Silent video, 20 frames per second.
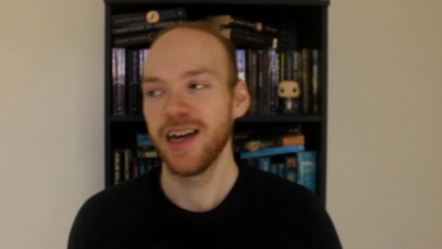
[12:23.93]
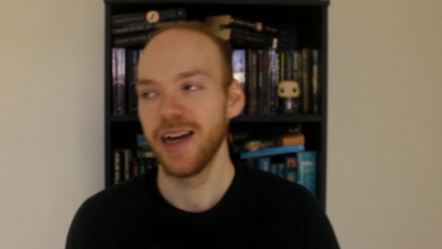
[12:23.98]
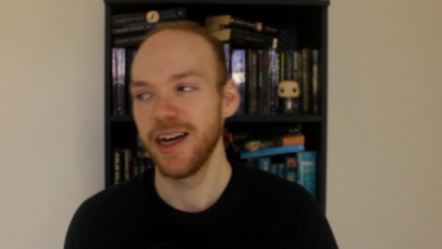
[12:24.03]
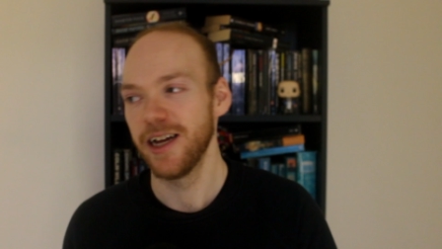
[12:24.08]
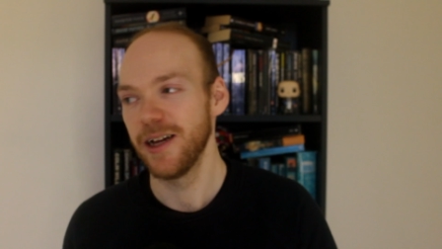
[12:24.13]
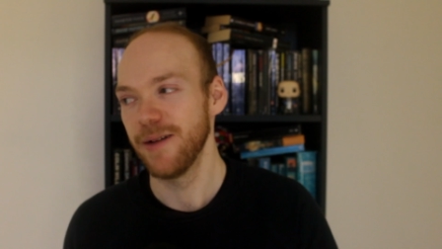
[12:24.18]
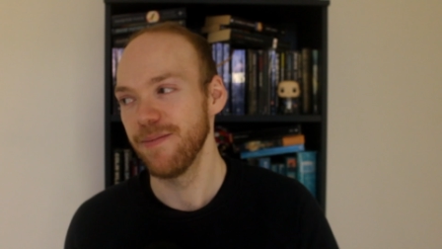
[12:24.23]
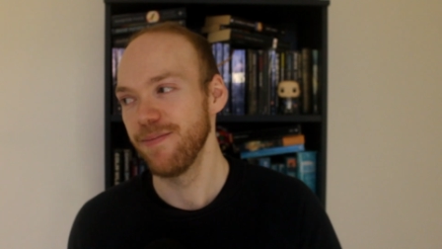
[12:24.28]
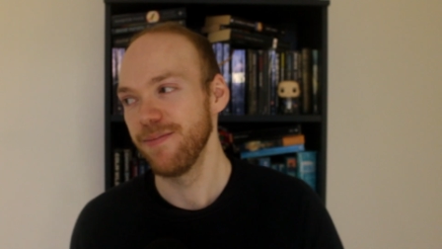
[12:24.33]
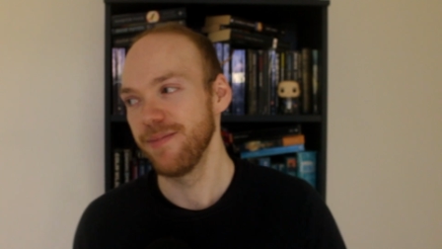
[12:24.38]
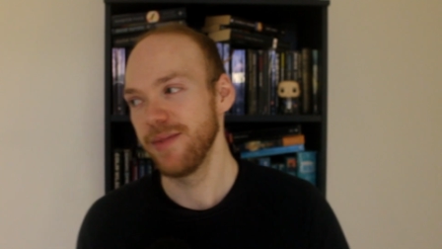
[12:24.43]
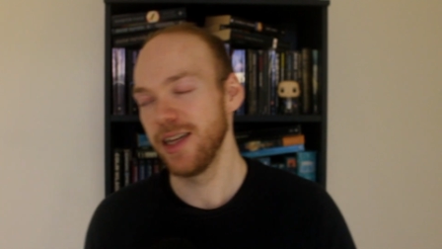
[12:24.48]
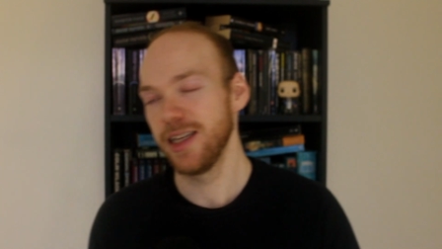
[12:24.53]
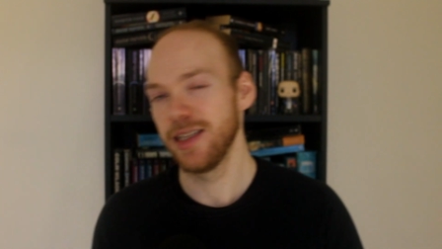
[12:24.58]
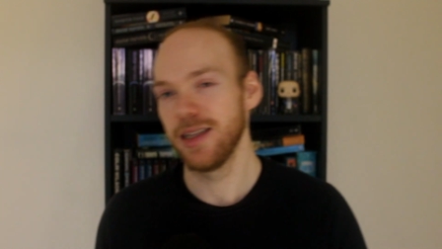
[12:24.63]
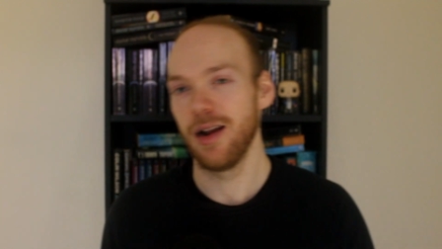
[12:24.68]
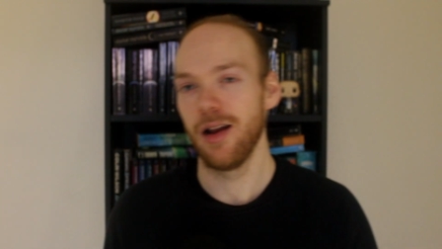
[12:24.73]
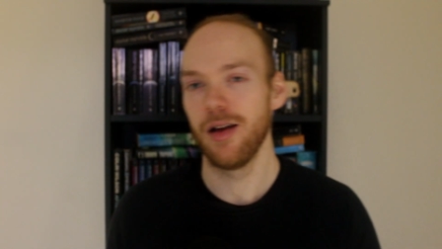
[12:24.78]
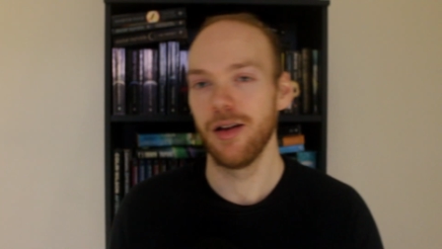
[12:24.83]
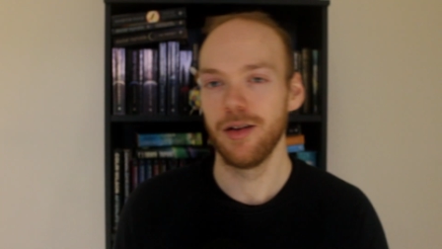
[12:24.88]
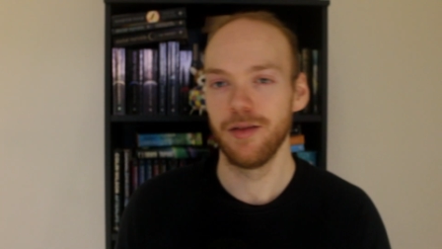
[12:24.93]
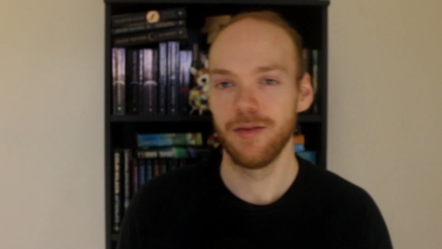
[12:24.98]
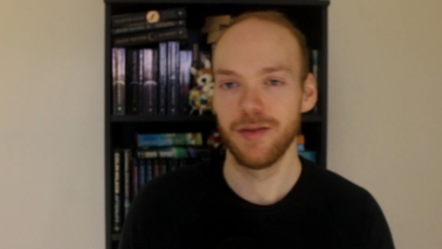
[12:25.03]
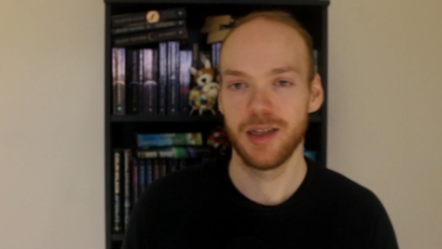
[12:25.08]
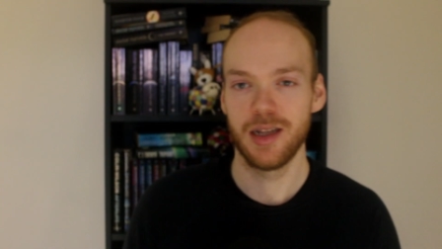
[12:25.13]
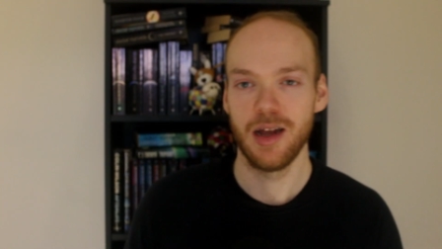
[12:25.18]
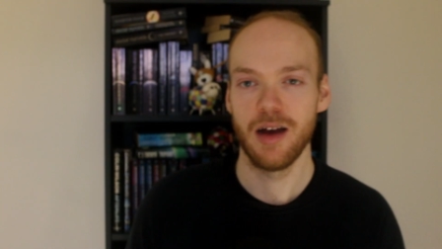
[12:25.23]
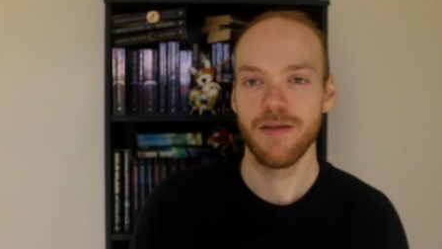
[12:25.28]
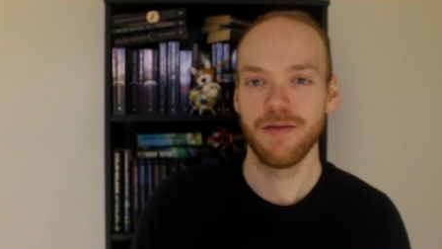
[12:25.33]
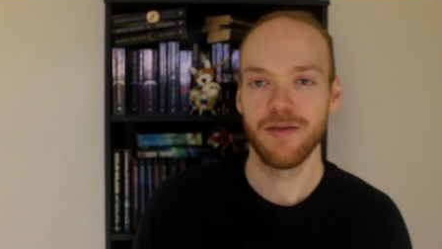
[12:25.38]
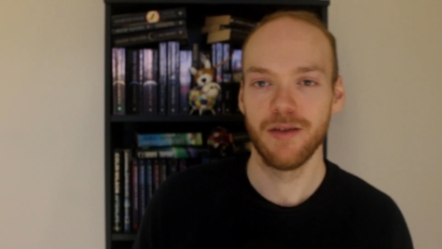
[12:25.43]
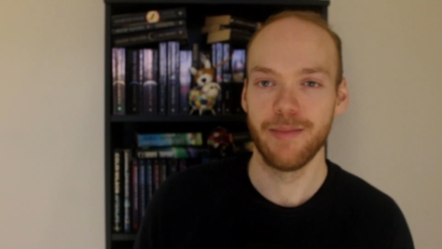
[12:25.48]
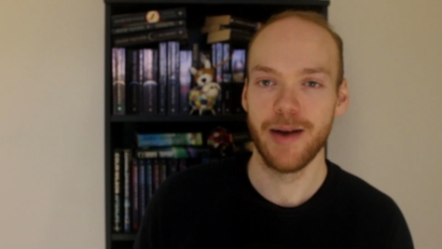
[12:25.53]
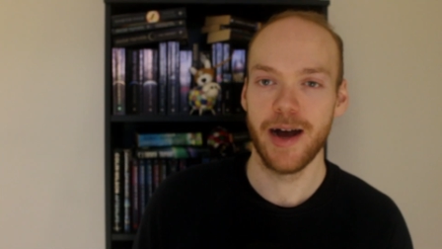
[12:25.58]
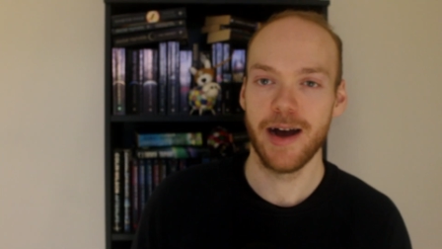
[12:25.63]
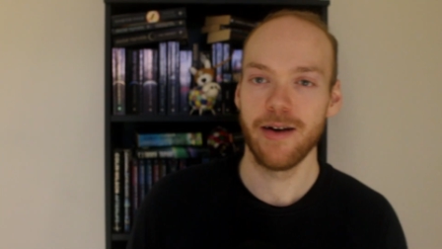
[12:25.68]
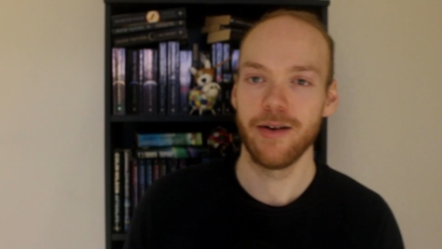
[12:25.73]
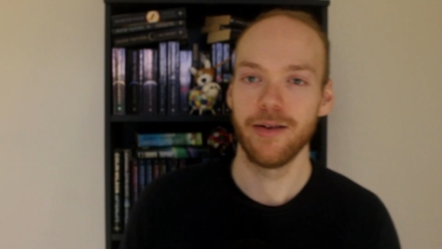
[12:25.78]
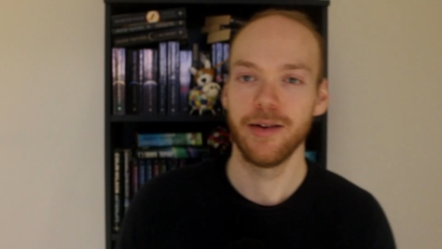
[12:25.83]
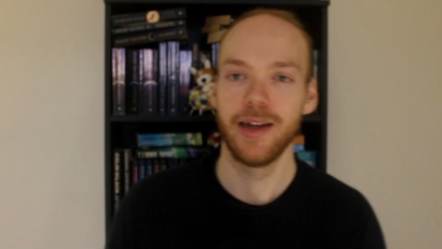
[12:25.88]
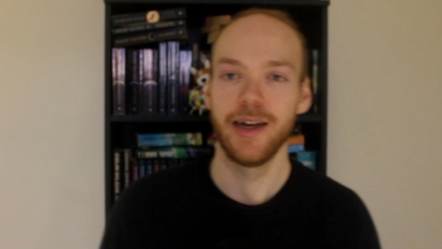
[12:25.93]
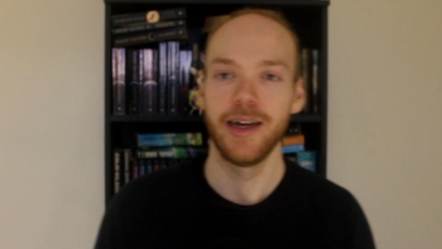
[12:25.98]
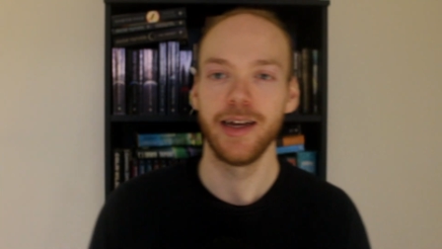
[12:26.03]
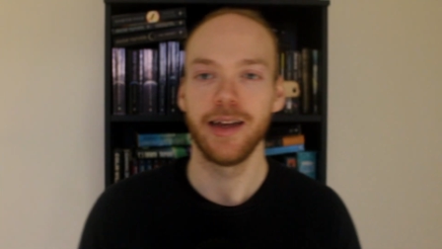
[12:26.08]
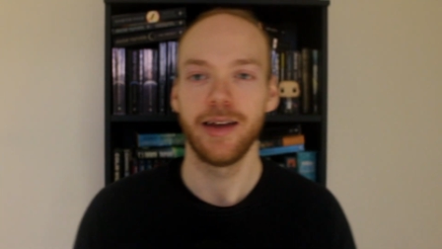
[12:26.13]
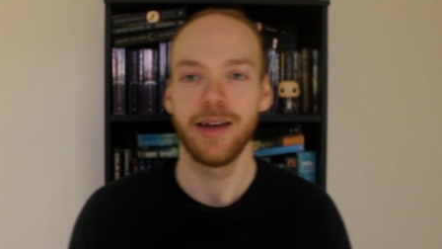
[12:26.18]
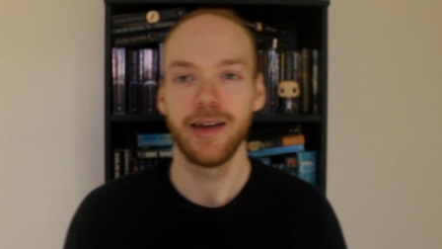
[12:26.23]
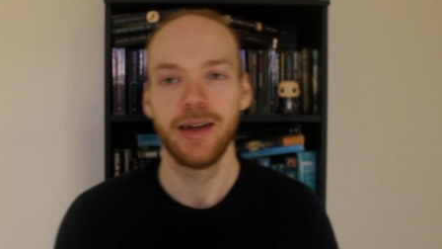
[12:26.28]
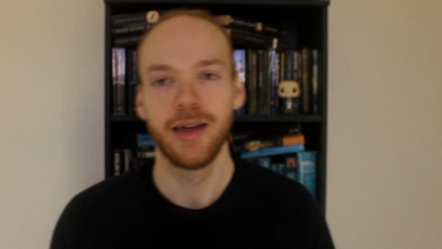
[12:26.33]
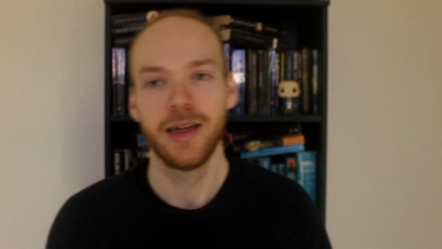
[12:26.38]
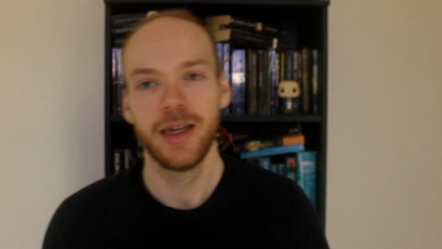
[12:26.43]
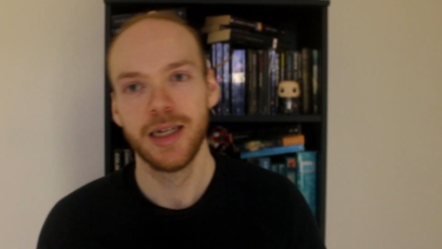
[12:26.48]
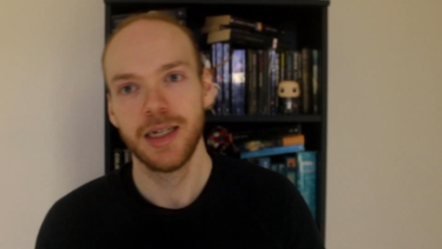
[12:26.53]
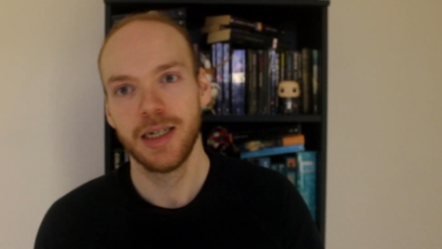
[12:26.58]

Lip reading: There's a lot of stuff about like,